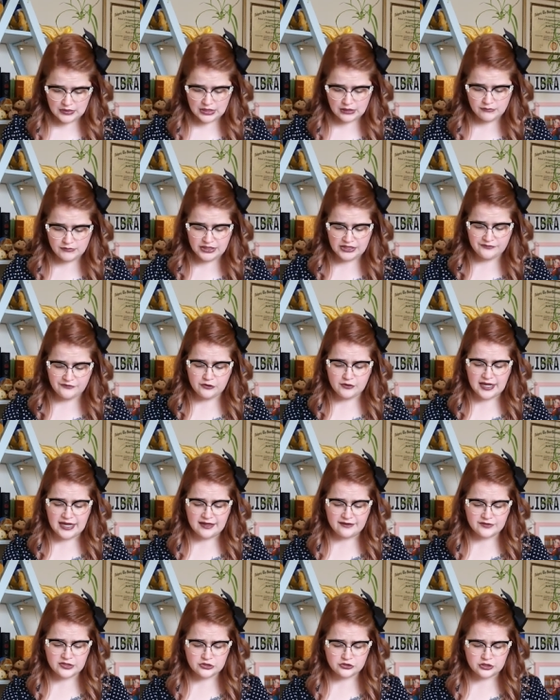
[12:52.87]
But if you
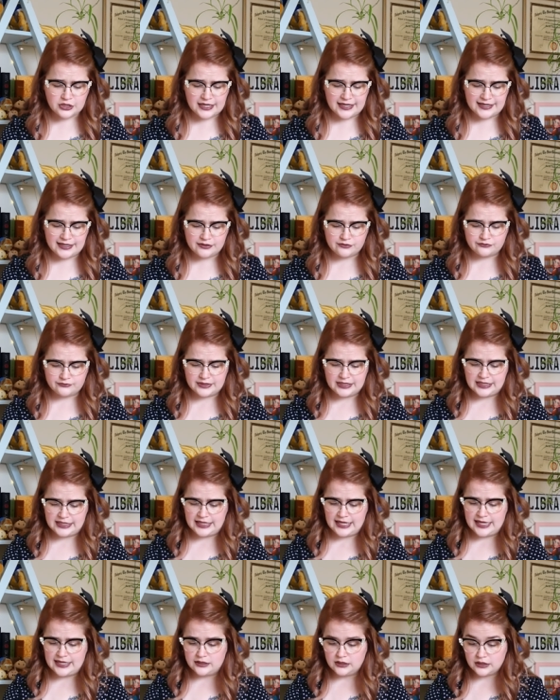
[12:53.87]
haven't tried
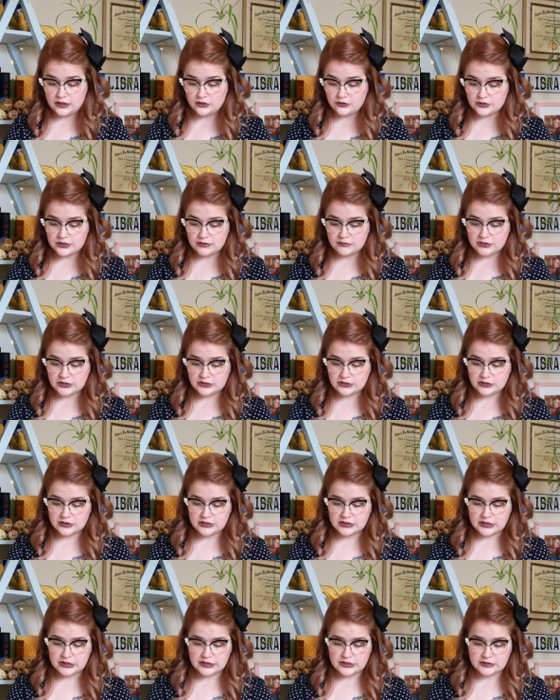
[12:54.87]
reading any cozy mystery
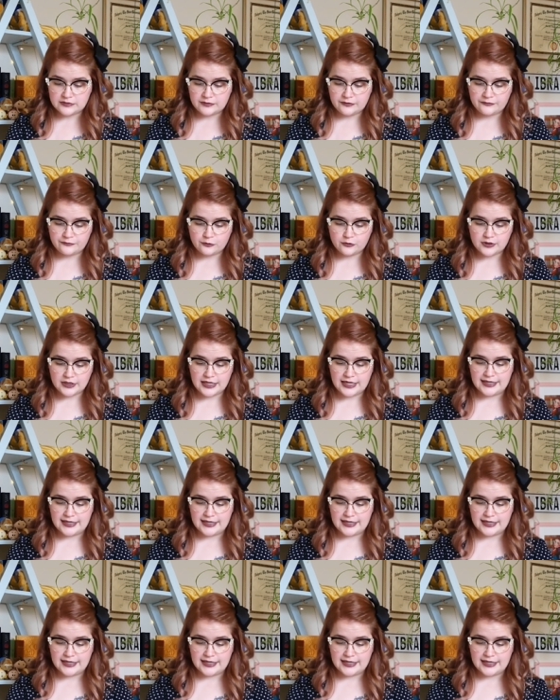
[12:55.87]
series before,